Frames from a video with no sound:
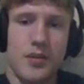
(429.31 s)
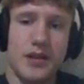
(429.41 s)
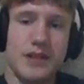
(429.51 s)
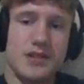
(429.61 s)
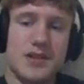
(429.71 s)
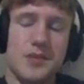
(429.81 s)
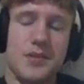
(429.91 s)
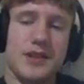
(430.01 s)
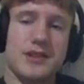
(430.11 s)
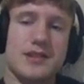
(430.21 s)
But like, there's
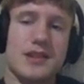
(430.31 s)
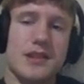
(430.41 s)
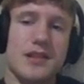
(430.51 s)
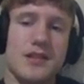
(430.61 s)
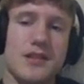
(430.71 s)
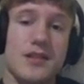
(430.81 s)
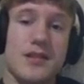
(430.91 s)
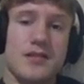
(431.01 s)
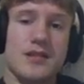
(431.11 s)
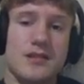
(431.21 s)
people that say
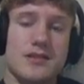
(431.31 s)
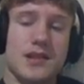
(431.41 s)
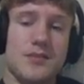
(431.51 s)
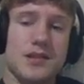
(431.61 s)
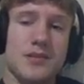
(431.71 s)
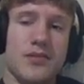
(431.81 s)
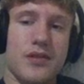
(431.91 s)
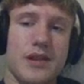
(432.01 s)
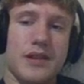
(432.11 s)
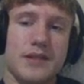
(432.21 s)
that some
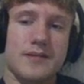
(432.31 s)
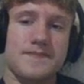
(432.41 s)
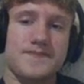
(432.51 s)
debris,